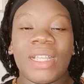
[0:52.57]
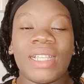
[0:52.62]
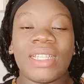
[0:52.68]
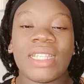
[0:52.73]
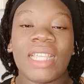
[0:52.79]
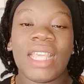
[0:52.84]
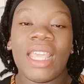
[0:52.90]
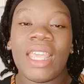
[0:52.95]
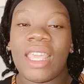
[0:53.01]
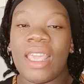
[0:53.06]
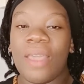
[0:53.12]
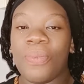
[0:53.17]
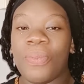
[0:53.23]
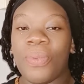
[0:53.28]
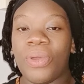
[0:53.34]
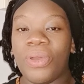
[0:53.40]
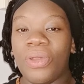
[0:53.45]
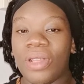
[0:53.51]

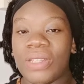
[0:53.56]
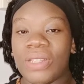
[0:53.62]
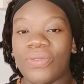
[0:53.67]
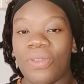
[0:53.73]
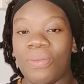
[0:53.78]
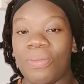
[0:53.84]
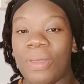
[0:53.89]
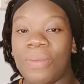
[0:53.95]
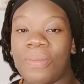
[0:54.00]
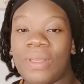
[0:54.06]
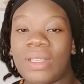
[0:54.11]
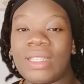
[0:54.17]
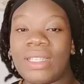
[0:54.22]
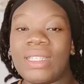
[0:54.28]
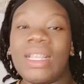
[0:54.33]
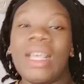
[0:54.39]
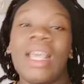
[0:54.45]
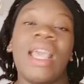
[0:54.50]
skincare product for
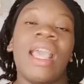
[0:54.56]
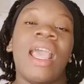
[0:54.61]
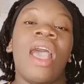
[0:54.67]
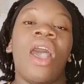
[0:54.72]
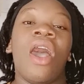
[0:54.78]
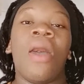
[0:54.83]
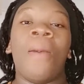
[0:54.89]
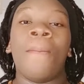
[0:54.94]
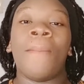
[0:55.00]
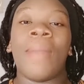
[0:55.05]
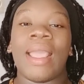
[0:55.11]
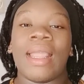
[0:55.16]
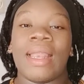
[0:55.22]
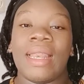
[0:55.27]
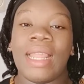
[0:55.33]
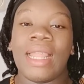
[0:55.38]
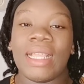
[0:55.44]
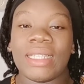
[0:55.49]
babies on my
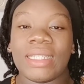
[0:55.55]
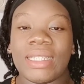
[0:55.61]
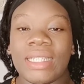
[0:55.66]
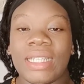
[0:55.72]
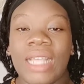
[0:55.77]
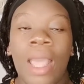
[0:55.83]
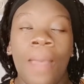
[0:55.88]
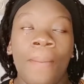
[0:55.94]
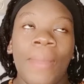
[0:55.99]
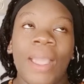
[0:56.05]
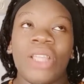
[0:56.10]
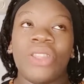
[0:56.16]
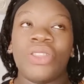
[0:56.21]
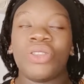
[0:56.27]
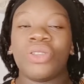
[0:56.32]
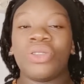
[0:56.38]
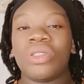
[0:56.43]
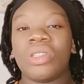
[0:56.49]
list.
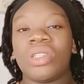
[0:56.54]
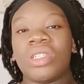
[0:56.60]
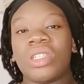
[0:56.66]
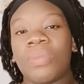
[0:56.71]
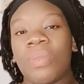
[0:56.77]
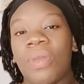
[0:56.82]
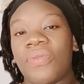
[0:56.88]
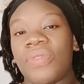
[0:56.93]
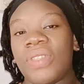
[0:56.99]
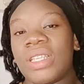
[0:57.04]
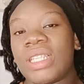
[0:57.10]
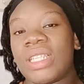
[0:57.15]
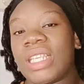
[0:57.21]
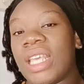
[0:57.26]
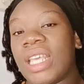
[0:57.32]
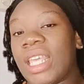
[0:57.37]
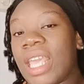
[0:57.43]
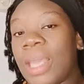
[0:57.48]
Mind you, some of these
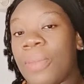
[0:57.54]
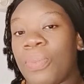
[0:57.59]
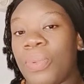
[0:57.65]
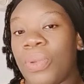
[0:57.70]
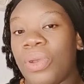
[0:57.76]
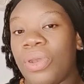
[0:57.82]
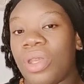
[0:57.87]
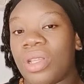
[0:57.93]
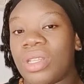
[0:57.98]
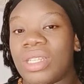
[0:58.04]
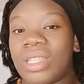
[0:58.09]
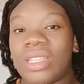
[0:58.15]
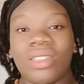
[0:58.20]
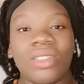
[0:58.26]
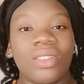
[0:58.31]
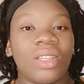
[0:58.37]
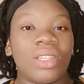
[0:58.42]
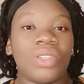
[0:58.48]
skincare products
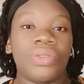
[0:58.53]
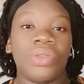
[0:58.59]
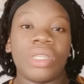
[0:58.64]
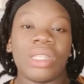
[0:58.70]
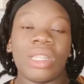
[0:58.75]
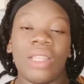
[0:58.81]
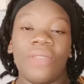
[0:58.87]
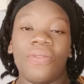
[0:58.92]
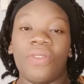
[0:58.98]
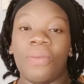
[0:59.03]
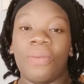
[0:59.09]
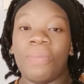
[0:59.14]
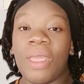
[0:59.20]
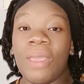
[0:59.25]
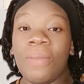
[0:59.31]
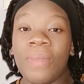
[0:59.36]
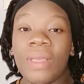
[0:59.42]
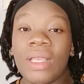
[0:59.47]
is not strictly for
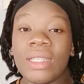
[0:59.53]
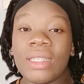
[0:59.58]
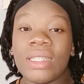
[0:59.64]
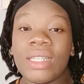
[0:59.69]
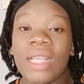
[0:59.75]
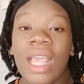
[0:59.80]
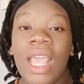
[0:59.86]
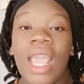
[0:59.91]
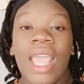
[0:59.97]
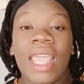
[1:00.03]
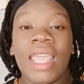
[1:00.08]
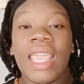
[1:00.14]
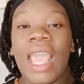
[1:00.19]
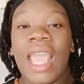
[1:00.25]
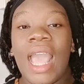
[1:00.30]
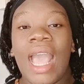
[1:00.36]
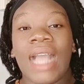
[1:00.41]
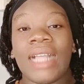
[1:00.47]
babies,
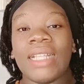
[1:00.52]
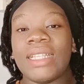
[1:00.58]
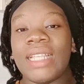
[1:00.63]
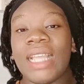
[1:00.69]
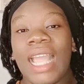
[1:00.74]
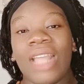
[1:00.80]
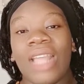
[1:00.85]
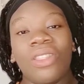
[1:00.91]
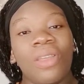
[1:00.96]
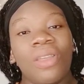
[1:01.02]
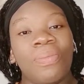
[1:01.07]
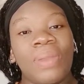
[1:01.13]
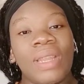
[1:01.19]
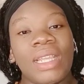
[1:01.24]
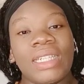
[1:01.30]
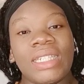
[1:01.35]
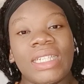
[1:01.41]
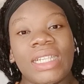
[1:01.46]
yeah, and they are not
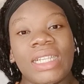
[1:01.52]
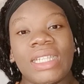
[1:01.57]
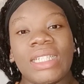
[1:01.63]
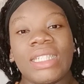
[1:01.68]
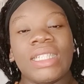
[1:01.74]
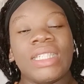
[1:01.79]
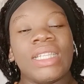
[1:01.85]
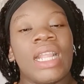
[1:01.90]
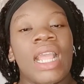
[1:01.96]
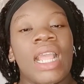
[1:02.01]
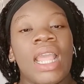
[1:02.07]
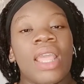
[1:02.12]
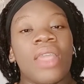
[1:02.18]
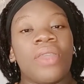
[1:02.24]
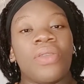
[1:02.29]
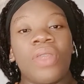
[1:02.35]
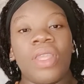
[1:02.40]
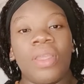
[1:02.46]
bleaching
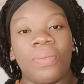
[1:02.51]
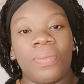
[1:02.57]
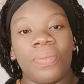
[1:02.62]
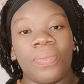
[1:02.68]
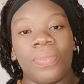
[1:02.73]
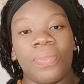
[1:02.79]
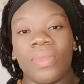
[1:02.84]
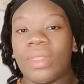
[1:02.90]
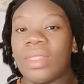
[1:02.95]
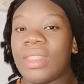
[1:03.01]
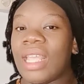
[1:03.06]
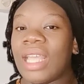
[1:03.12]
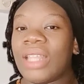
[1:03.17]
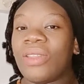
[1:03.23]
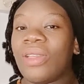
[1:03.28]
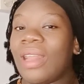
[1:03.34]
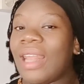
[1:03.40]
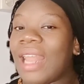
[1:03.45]
cream. They
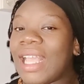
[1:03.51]
are not